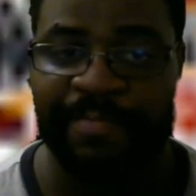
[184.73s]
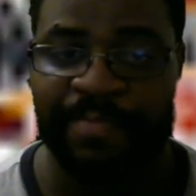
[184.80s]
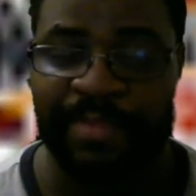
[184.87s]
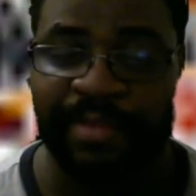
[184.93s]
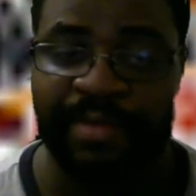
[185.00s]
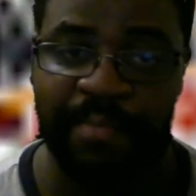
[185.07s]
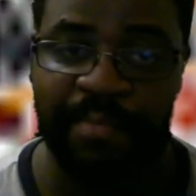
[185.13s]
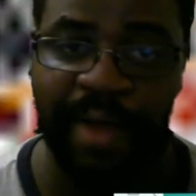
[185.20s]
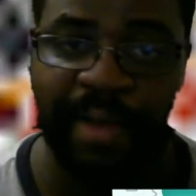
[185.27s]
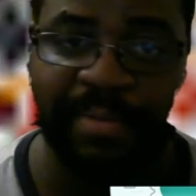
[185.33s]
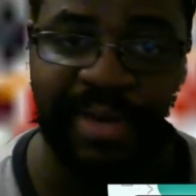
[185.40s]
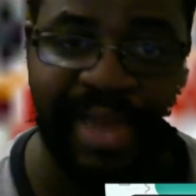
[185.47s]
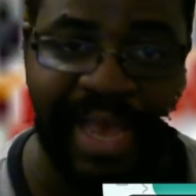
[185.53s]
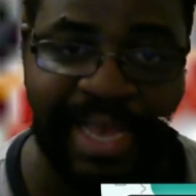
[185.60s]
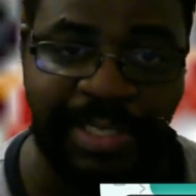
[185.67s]
Bobby
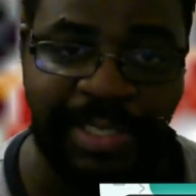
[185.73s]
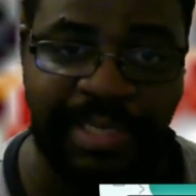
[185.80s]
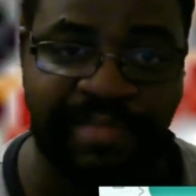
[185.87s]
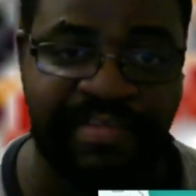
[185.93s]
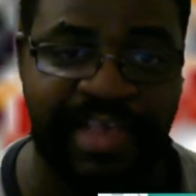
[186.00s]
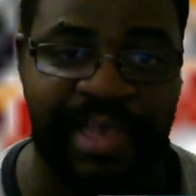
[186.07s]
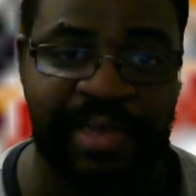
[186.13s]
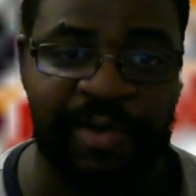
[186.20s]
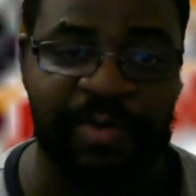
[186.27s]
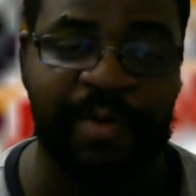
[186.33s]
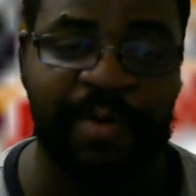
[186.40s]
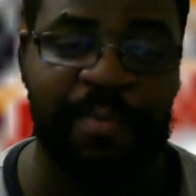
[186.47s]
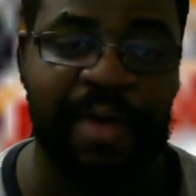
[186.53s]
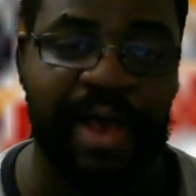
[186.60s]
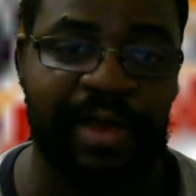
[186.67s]
Lashley taking on
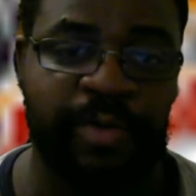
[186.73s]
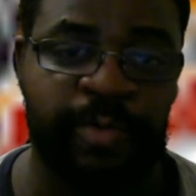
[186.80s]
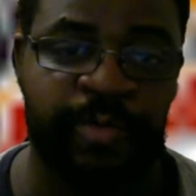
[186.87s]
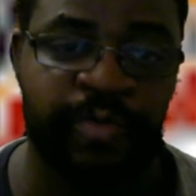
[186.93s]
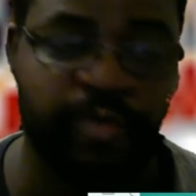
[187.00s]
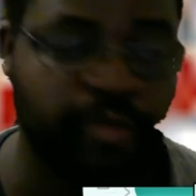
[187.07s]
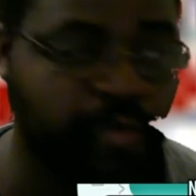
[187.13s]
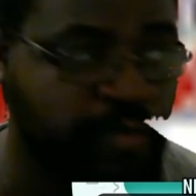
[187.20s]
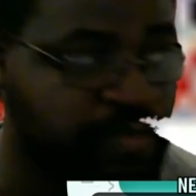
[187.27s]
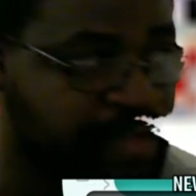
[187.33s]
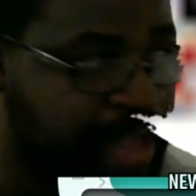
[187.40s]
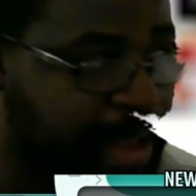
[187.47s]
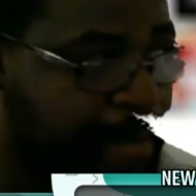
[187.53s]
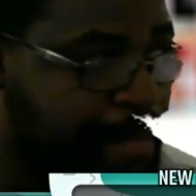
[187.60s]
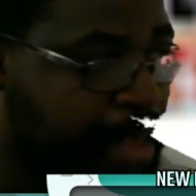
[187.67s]
Apollo Crews.
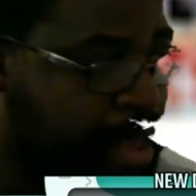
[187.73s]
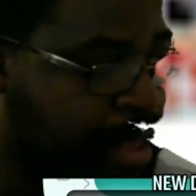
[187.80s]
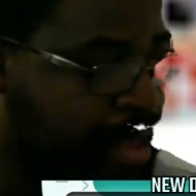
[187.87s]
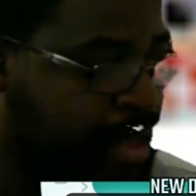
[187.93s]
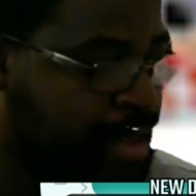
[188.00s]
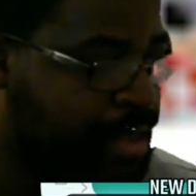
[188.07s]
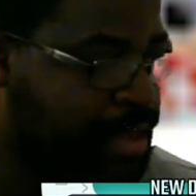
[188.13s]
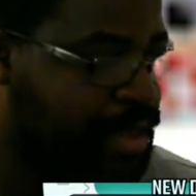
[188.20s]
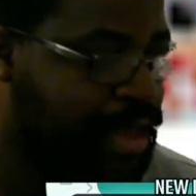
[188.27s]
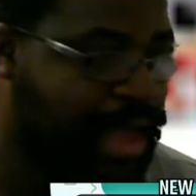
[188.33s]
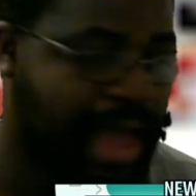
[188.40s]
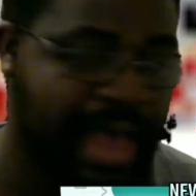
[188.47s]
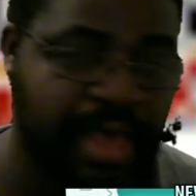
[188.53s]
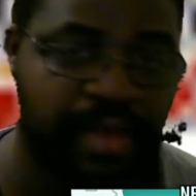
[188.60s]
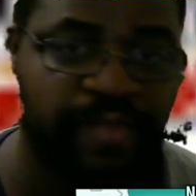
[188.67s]
Now,
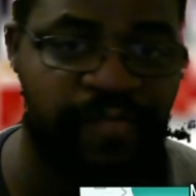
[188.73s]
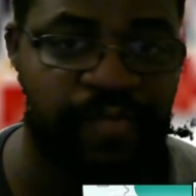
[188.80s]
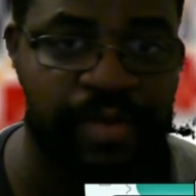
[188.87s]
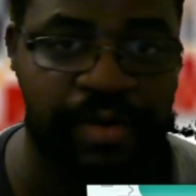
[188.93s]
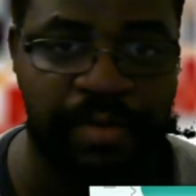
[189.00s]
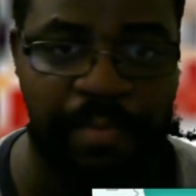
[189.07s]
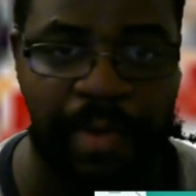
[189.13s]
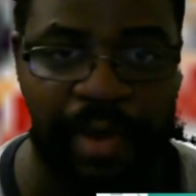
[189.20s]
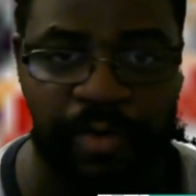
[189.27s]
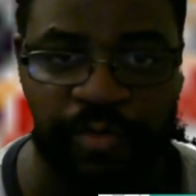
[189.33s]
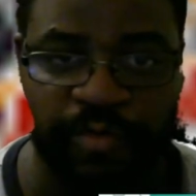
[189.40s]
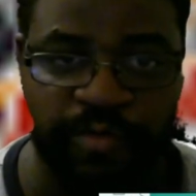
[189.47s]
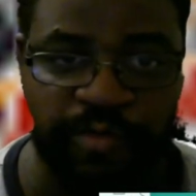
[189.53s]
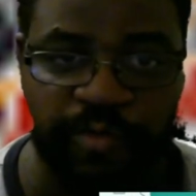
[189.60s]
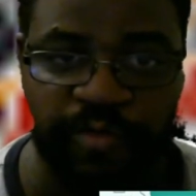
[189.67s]
I had a feeling Apollo
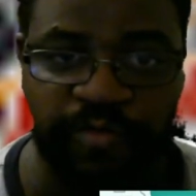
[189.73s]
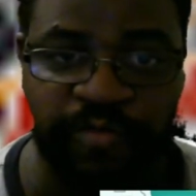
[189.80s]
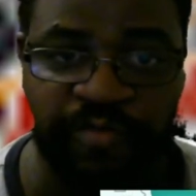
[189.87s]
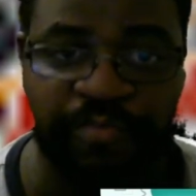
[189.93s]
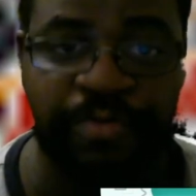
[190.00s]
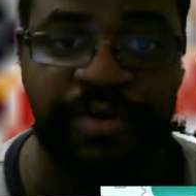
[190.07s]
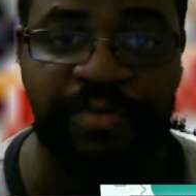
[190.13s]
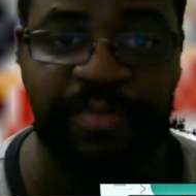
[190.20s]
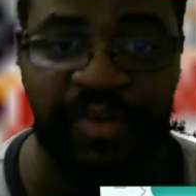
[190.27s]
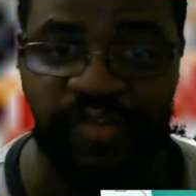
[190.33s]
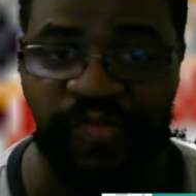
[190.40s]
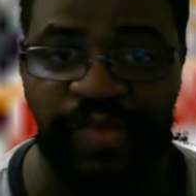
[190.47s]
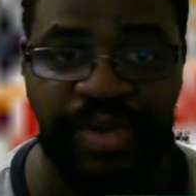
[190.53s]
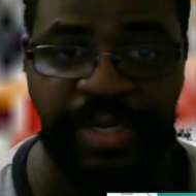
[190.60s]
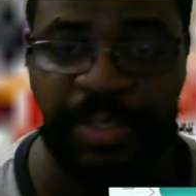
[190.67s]
Crews was pretty much
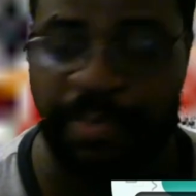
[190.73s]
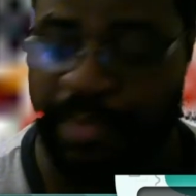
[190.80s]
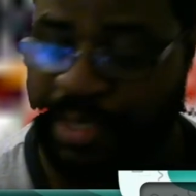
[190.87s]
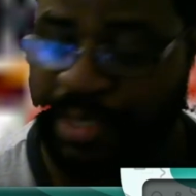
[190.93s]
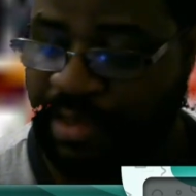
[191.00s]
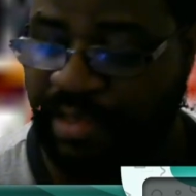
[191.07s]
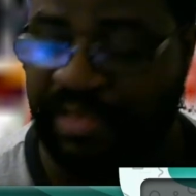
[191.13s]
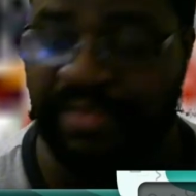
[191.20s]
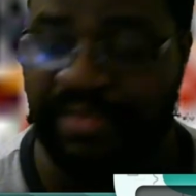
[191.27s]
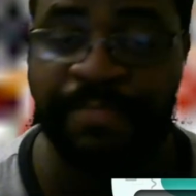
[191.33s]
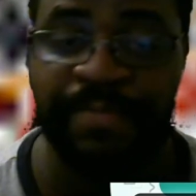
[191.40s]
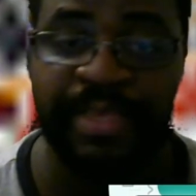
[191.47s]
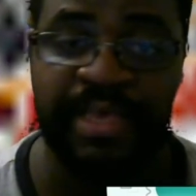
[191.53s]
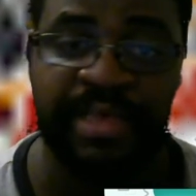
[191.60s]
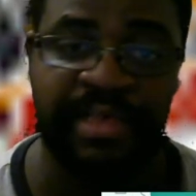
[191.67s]
finished, because
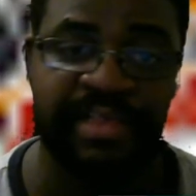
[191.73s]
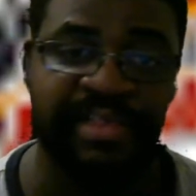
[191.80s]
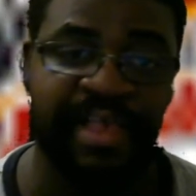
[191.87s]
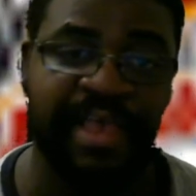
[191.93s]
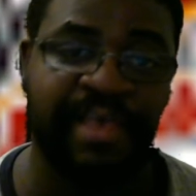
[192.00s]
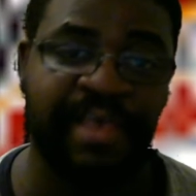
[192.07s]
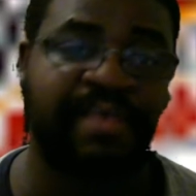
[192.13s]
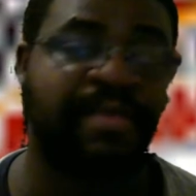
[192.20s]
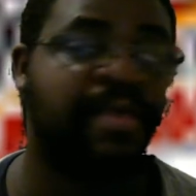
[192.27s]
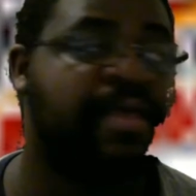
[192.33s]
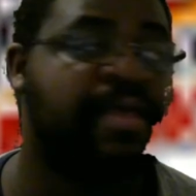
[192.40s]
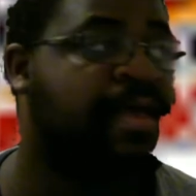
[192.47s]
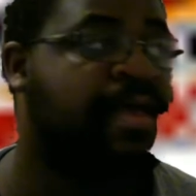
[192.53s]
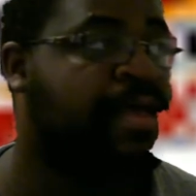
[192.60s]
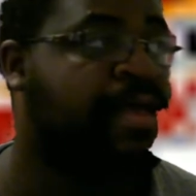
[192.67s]
he is a
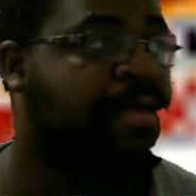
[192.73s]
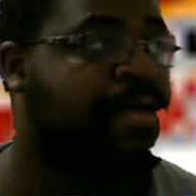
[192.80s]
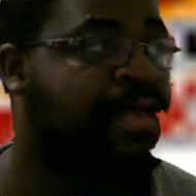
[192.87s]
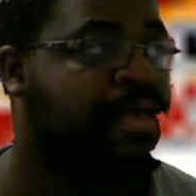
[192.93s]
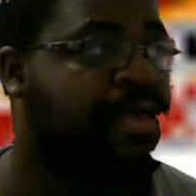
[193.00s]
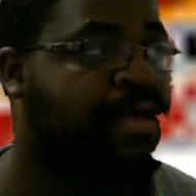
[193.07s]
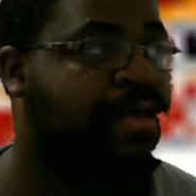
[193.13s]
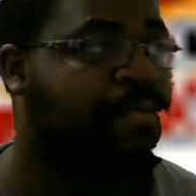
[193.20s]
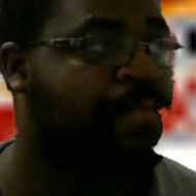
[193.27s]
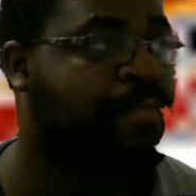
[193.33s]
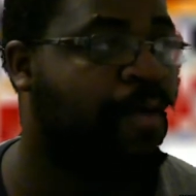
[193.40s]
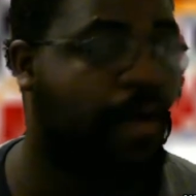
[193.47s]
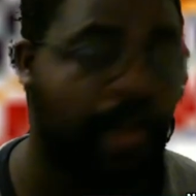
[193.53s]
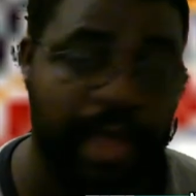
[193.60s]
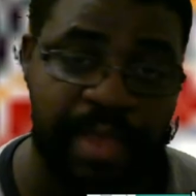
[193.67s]

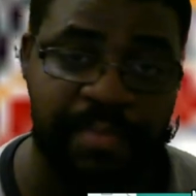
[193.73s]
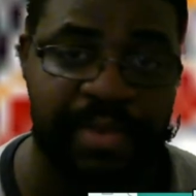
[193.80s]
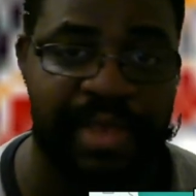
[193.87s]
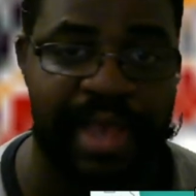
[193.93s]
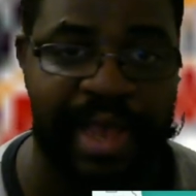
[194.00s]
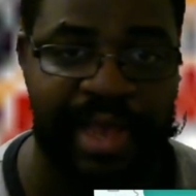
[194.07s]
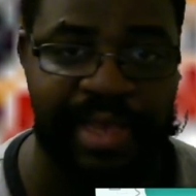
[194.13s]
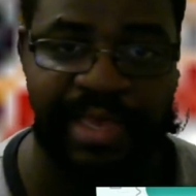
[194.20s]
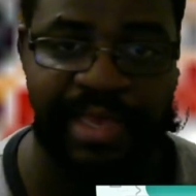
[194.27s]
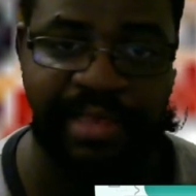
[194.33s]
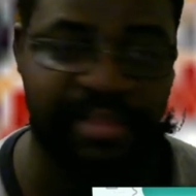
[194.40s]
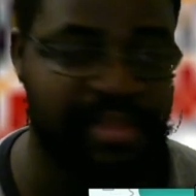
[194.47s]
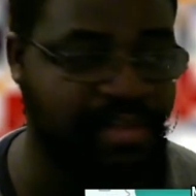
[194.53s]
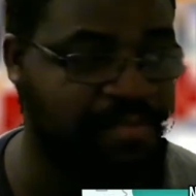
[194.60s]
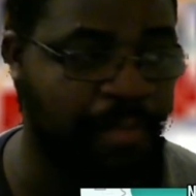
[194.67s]
Paul Heyman guy. And
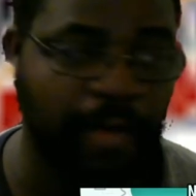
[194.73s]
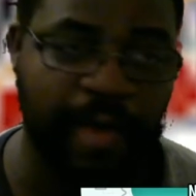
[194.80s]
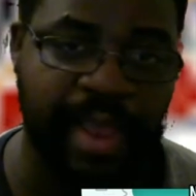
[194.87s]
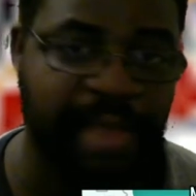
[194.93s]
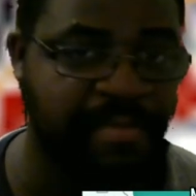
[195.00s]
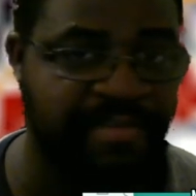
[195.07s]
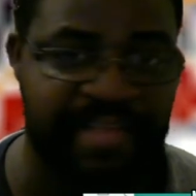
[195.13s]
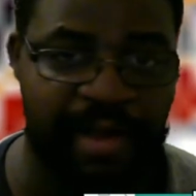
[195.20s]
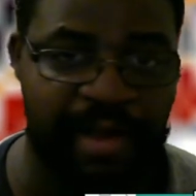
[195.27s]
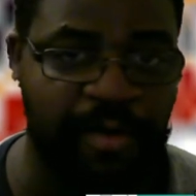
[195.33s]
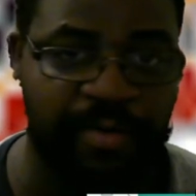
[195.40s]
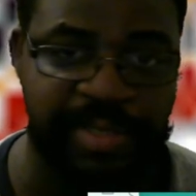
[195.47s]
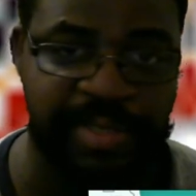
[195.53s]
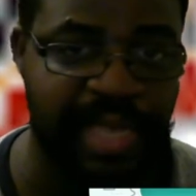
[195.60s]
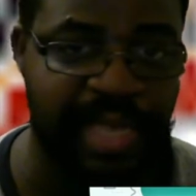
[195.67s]
since Paul Heyman is not
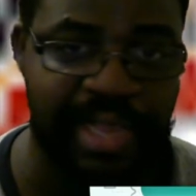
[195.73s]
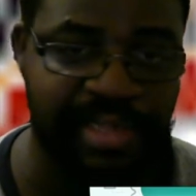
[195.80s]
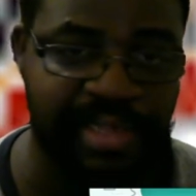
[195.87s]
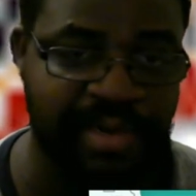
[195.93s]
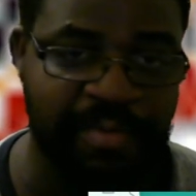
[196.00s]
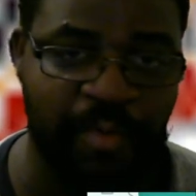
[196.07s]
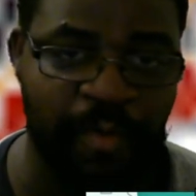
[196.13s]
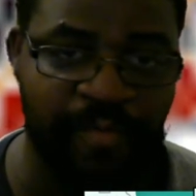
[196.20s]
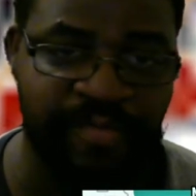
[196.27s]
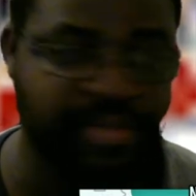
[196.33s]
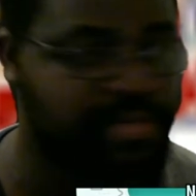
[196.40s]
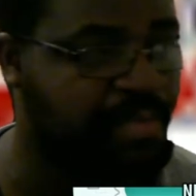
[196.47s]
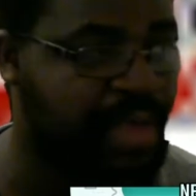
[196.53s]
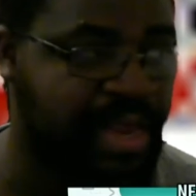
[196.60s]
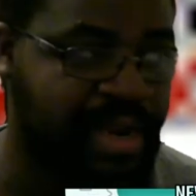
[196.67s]
calling the shots anymore, Vince
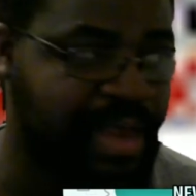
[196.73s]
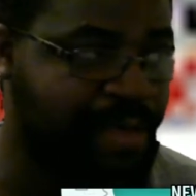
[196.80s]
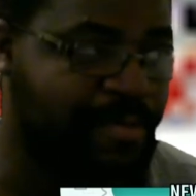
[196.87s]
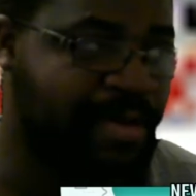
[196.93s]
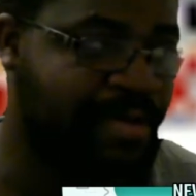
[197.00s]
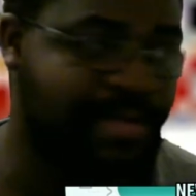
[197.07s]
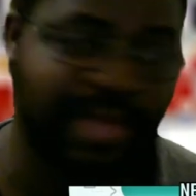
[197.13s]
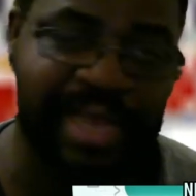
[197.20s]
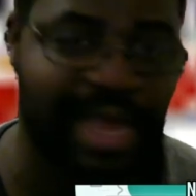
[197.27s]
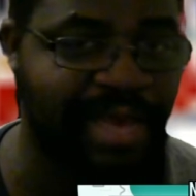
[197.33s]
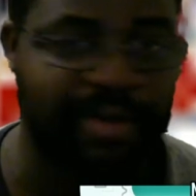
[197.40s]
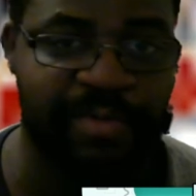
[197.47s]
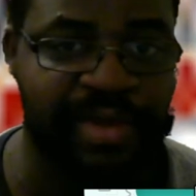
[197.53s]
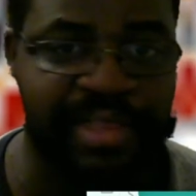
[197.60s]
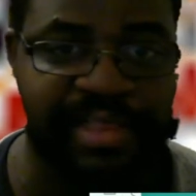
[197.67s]
McMahon like, well, I
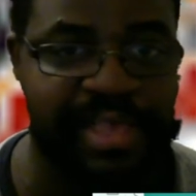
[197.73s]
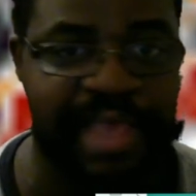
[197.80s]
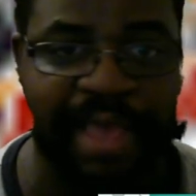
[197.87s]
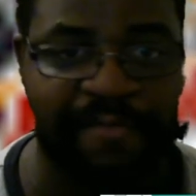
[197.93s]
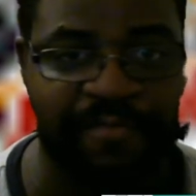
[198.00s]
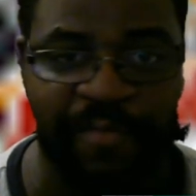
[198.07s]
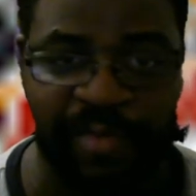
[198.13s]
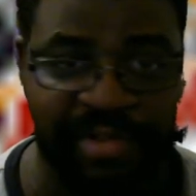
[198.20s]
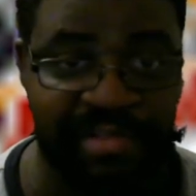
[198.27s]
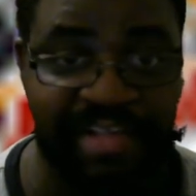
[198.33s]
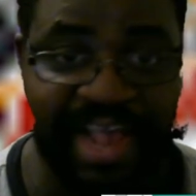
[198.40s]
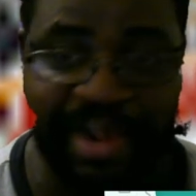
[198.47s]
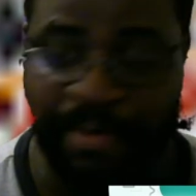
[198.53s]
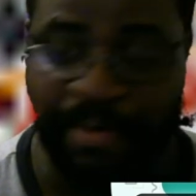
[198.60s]
don't need to cap him with the title.